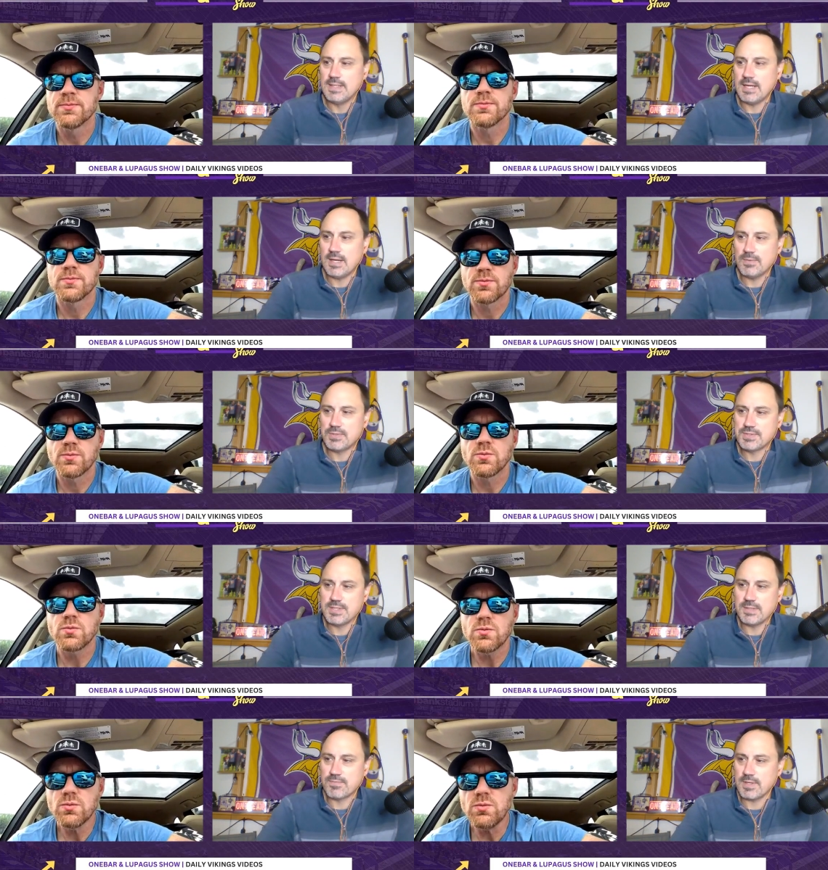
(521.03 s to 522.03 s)
Speaker 1: uh, which is
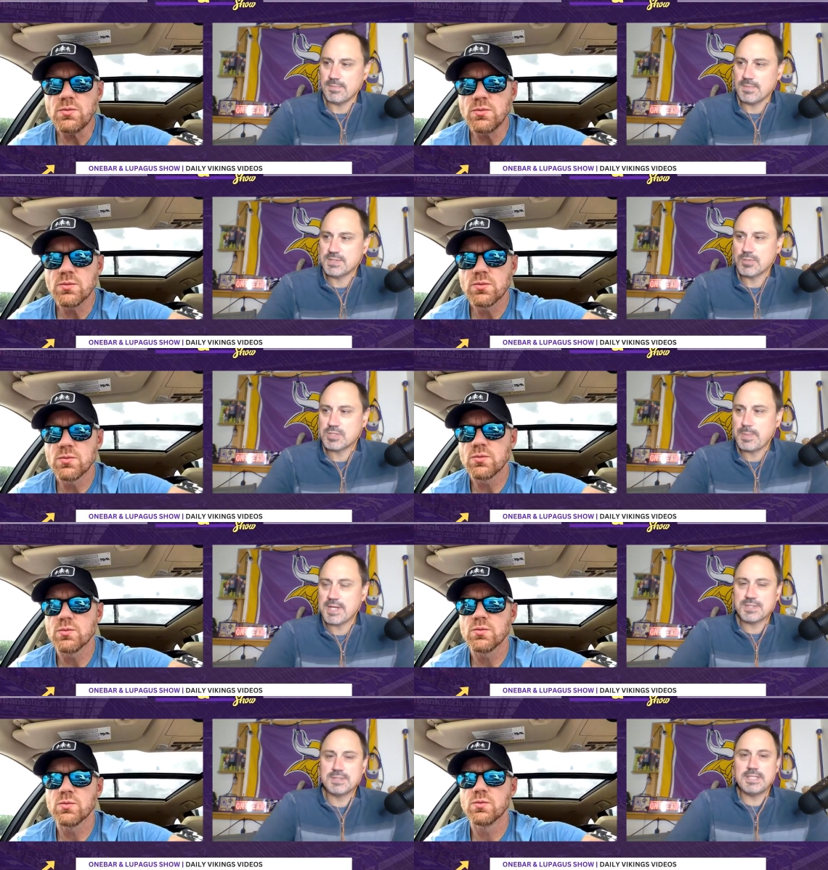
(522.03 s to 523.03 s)
good for him. Let's go to
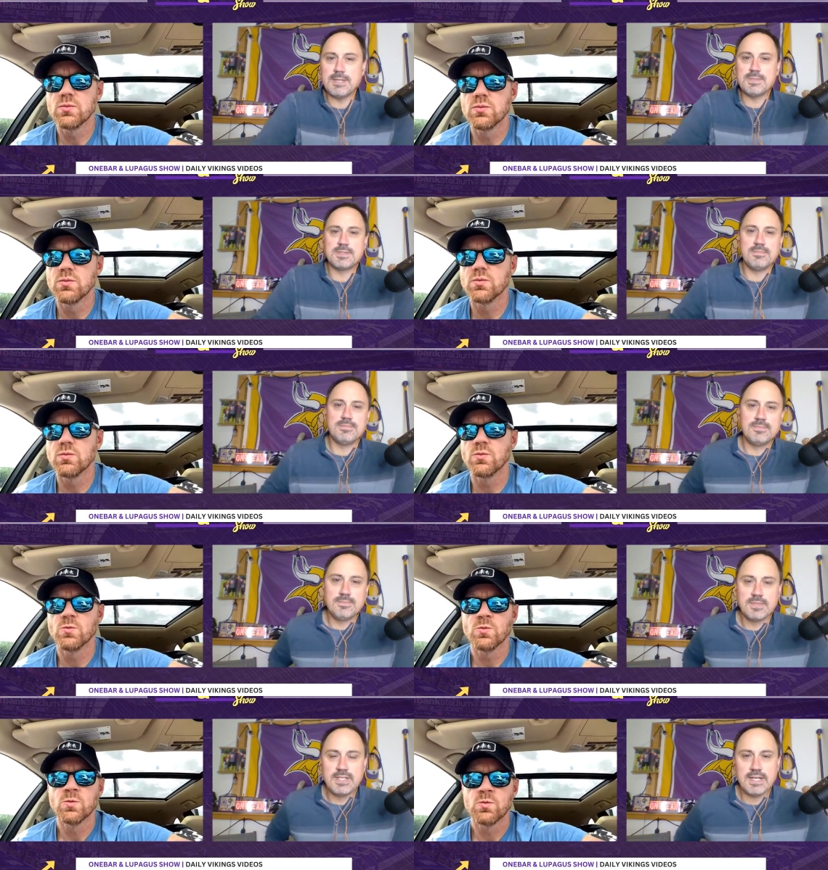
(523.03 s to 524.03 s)
special teams.
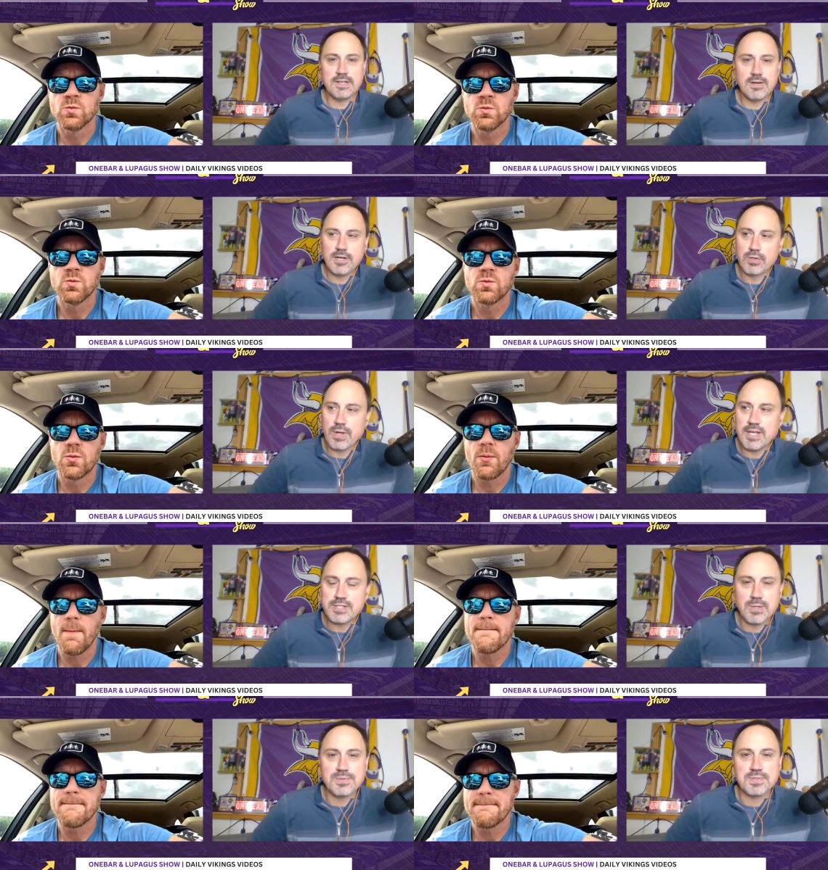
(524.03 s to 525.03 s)
Kicker Greg
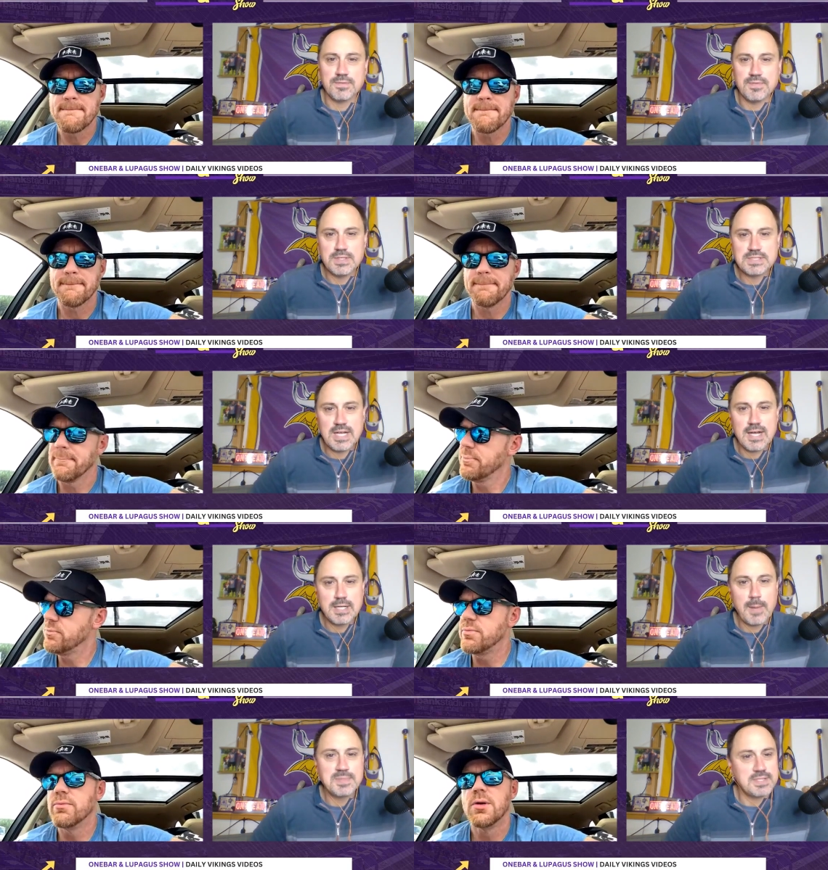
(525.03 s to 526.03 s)
Joseph, stock
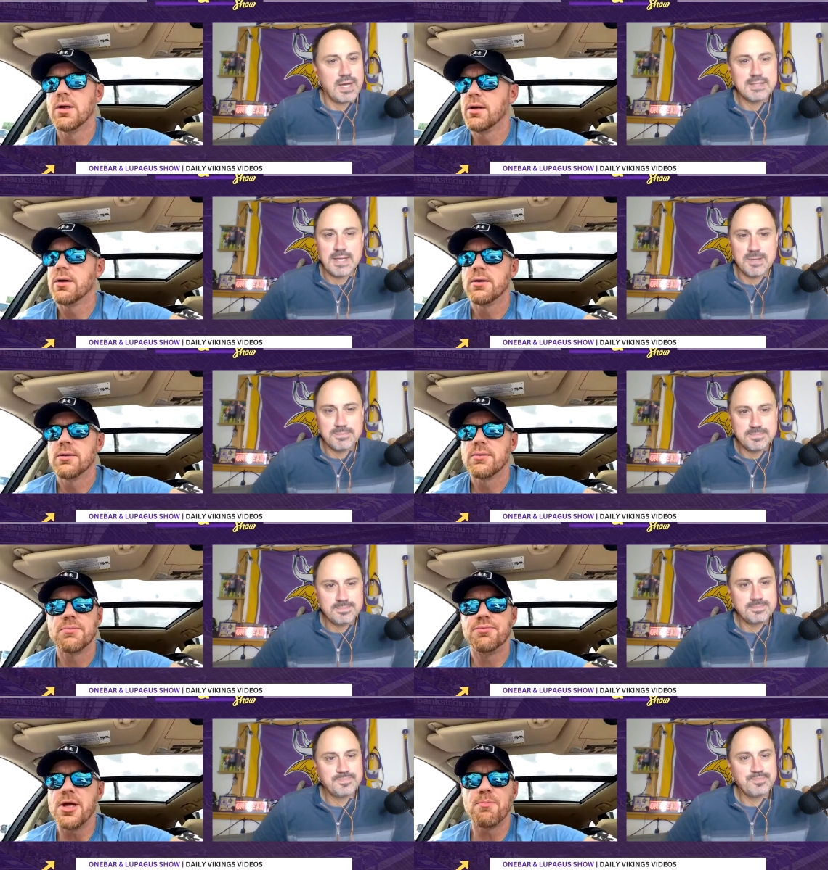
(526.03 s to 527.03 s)
up, stock down.
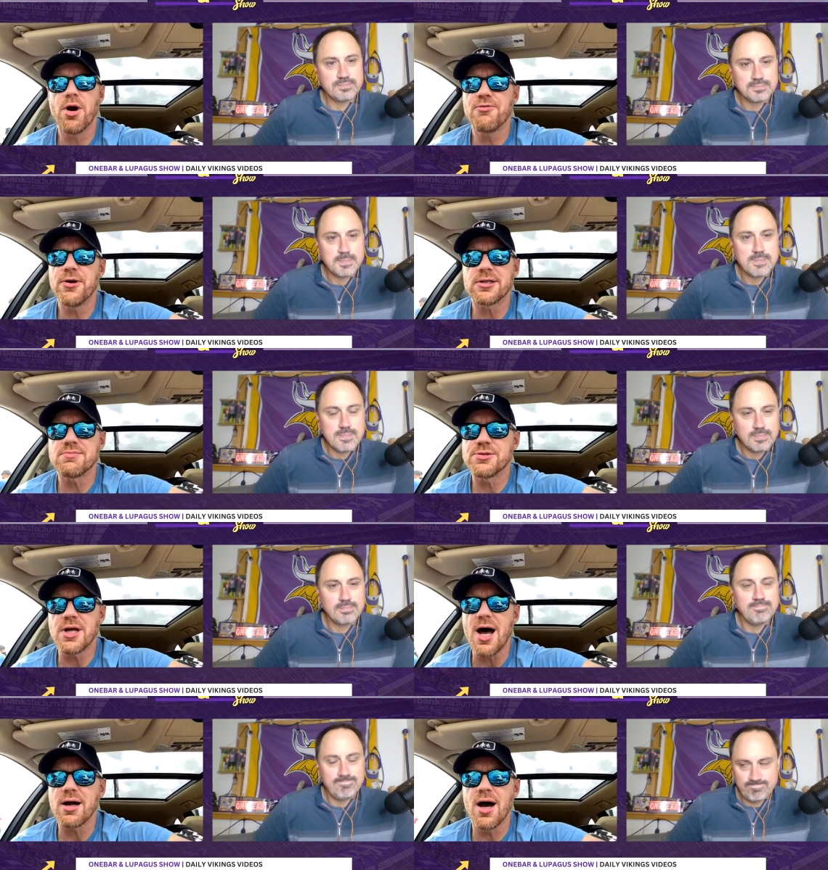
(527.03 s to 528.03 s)
Speaker 2: Did perfect.
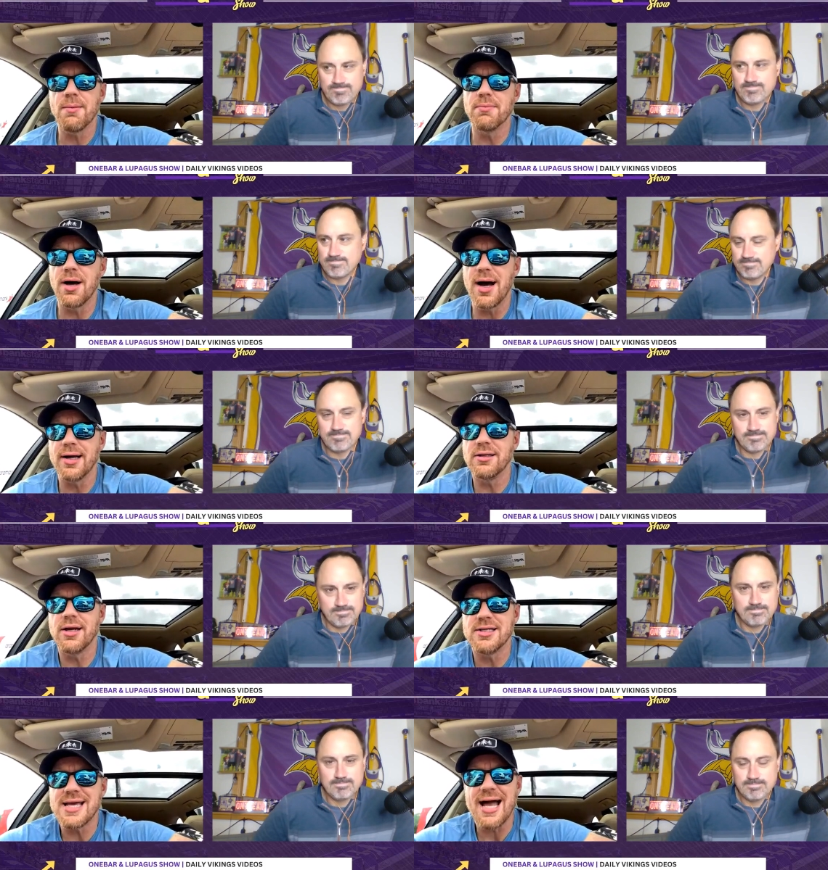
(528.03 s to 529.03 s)
Stock up. Uh, he did mm-hmm.
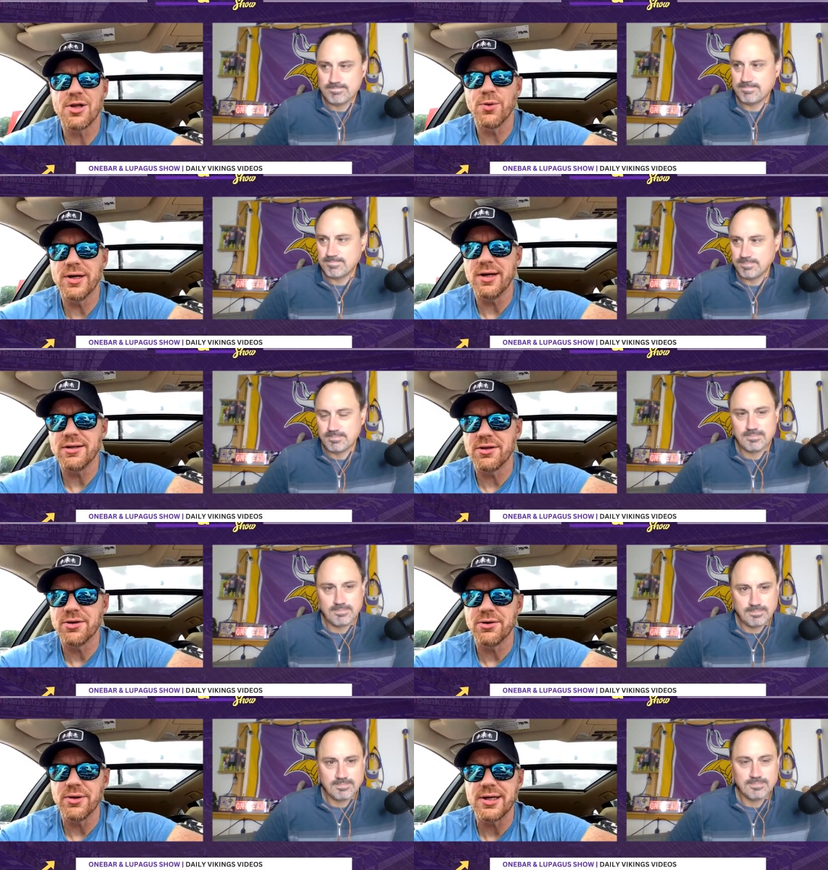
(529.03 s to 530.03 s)
exactly what he needed
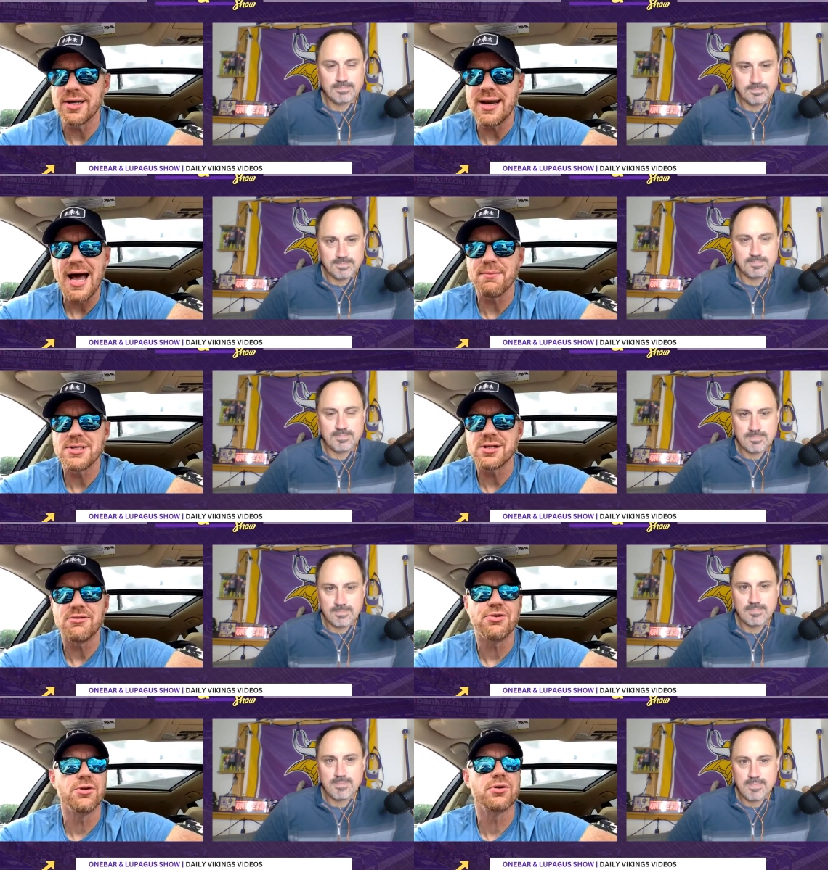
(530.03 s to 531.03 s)
to do. He cannot miss any
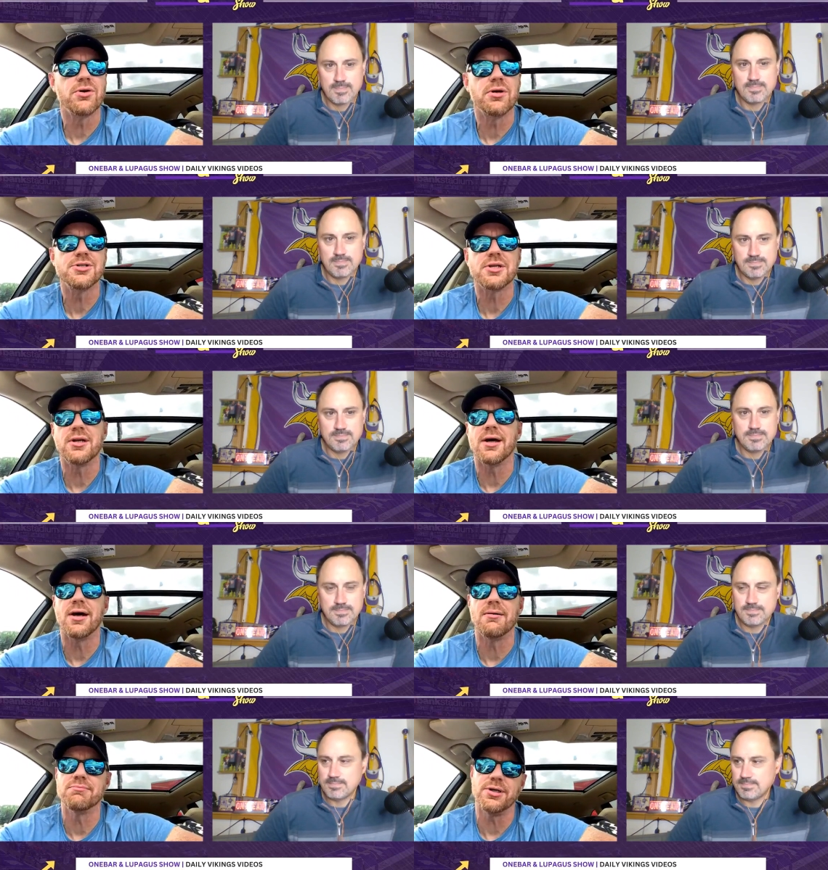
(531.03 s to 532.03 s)
field goals, and
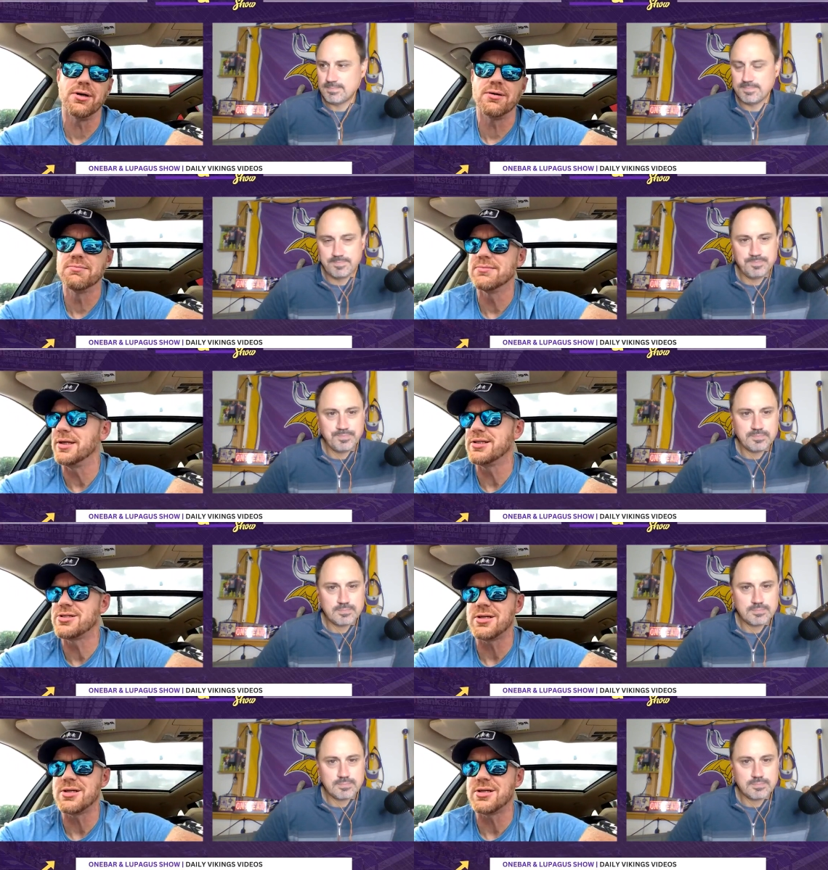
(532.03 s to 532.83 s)
um, you know it's